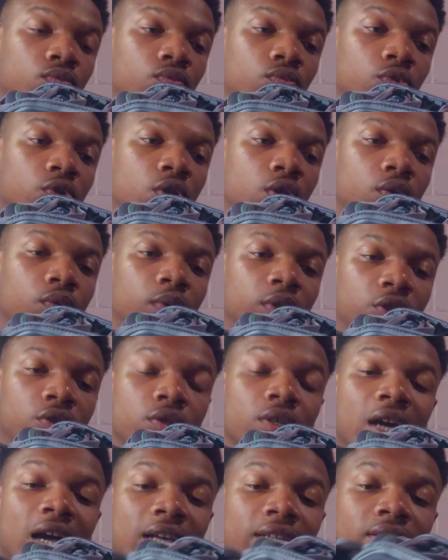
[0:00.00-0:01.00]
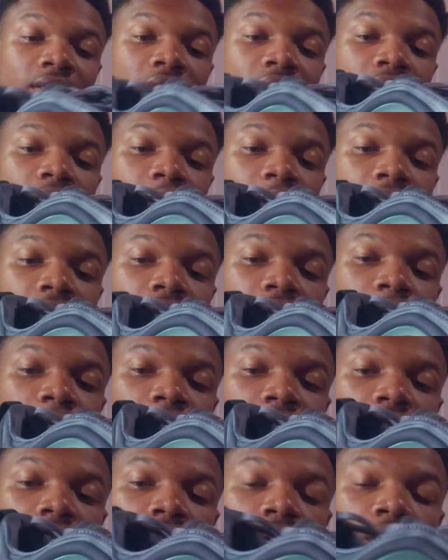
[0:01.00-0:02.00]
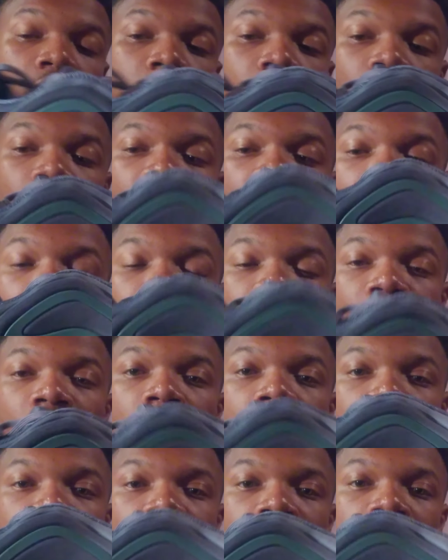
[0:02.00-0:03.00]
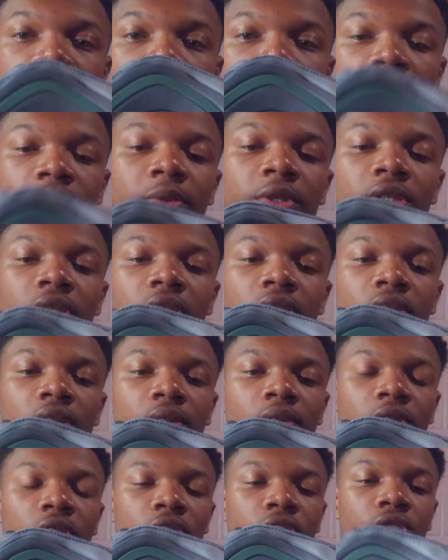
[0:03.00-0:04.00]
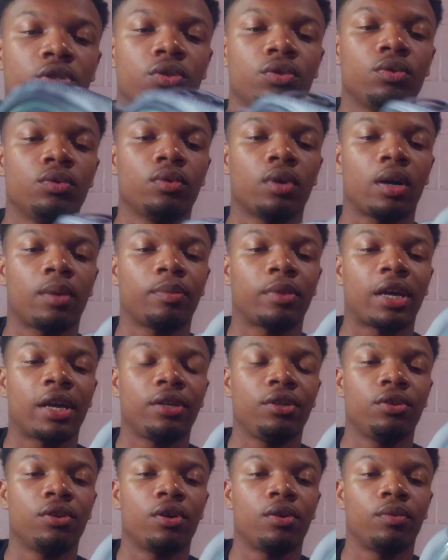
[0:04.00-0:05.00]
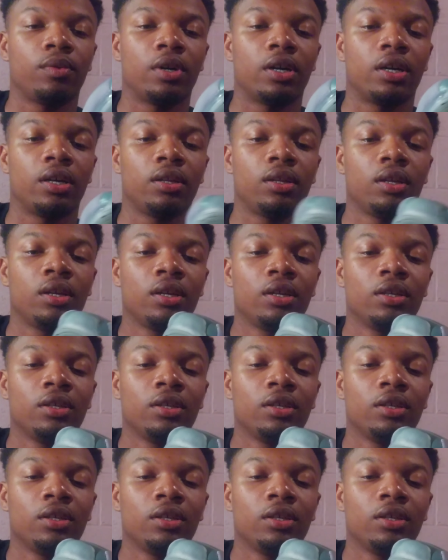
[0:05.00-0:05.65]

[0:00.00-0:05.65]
what you guys think about it, but when I first seen images of the shoe, I'm like, you know what?